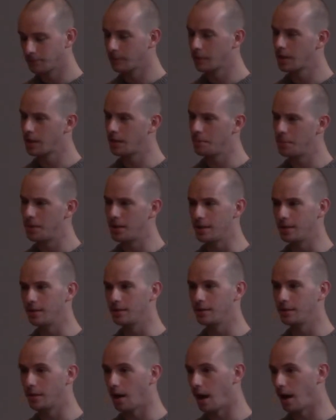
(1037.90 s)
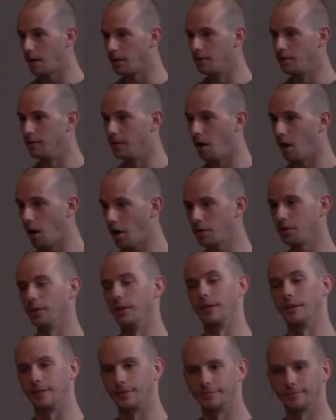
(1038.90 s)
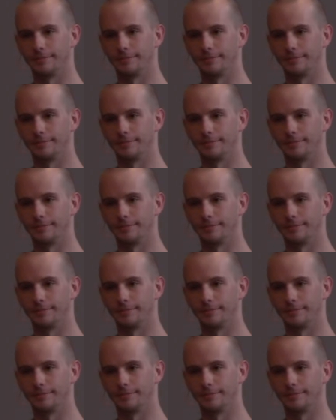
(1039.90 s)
can be God honoring.